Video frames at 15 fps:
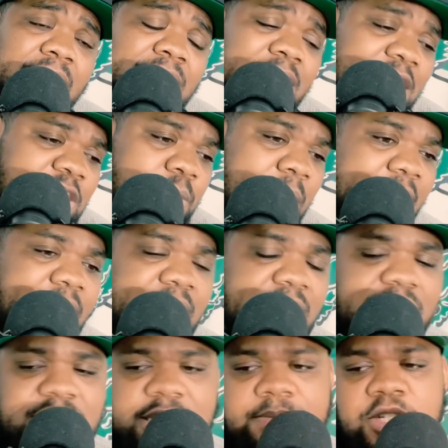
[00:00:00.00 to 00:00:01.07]
That's what I
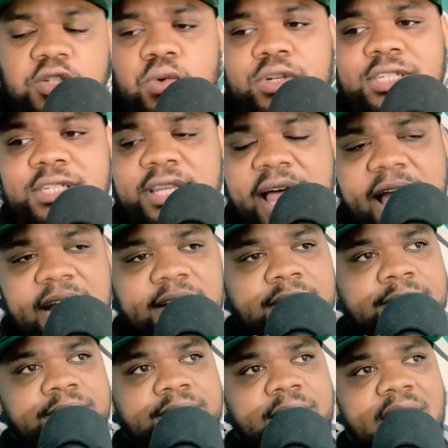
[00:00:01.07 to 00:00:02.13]
think Jim Schwartz
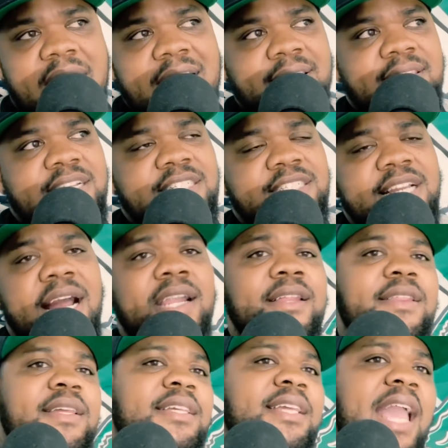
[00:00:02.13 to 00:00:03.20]
lacked. I think
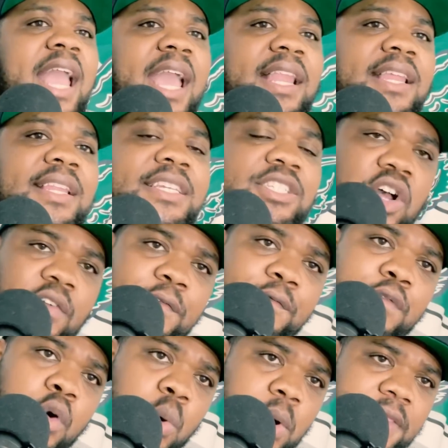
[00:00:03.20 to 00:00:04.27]
Johnathan Gannon is
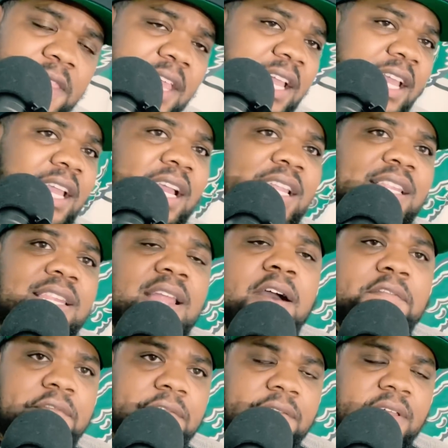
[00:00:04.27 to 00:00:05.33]
forward thinking
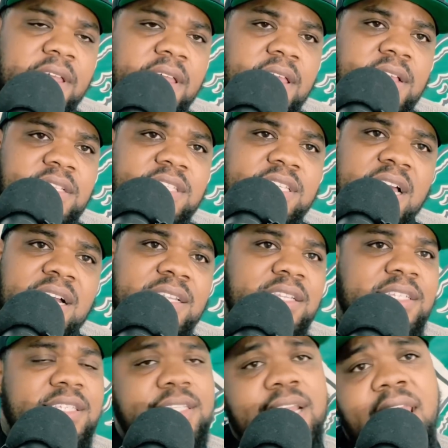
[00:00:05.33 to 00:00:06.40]
enough to
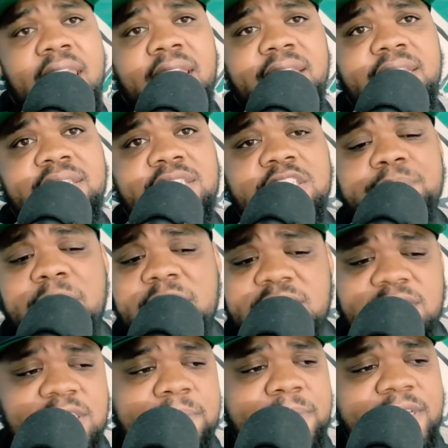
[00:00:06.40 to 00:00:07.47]
understand this,
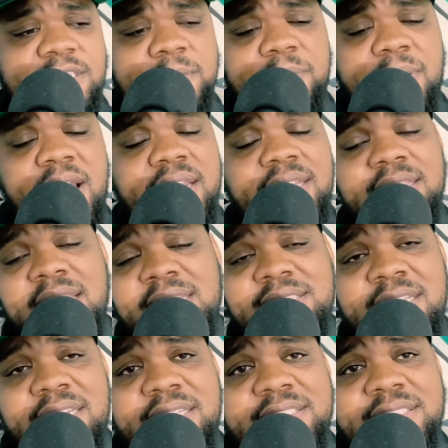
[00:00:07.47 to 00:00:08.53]
especially based upon the
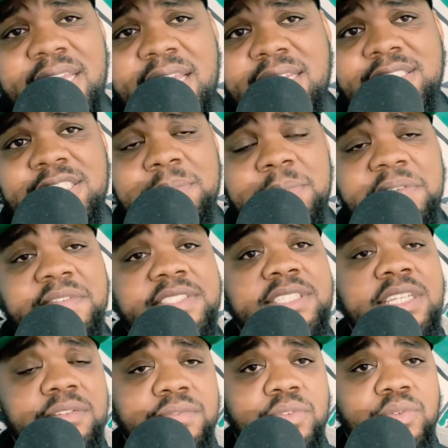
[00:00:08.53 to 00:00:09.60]
things that he's saying in some of his
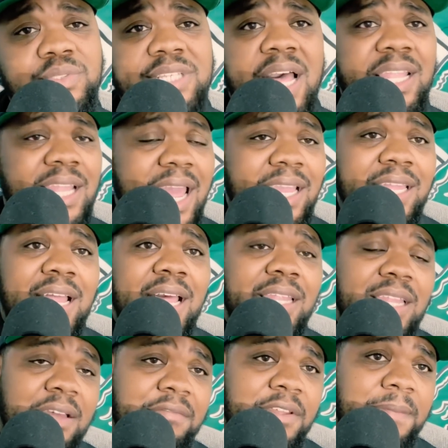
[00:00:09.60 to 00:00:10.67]
interviews. I like it. I
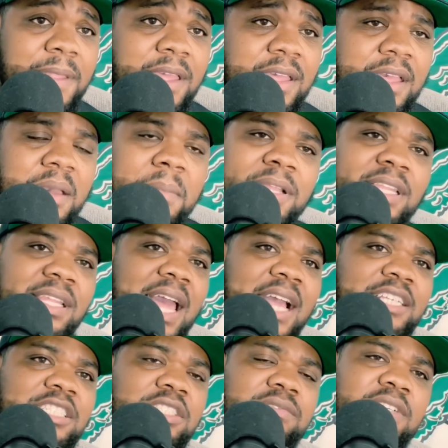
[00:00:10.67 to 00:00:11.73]
love it. But the
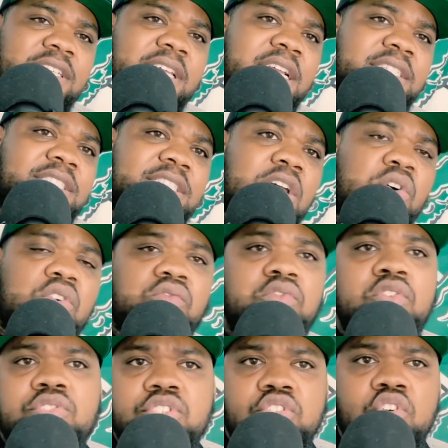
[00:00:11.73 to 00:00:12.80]
last 3 years tell the
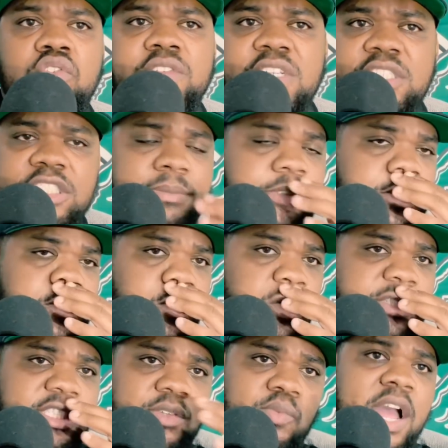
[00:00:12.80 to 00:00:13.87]
real story of Jim
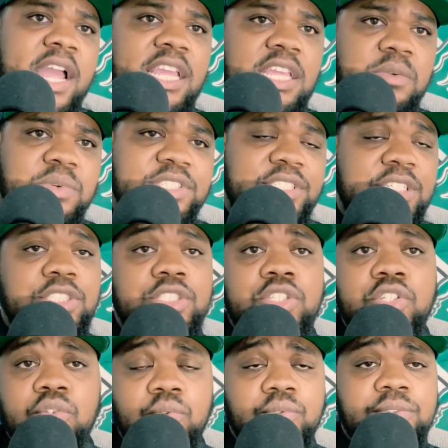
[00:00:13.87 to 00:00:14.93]
Schwartz and why he was
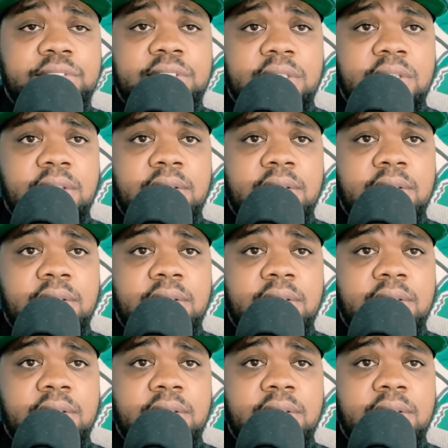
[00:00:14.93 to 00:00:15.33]
excused.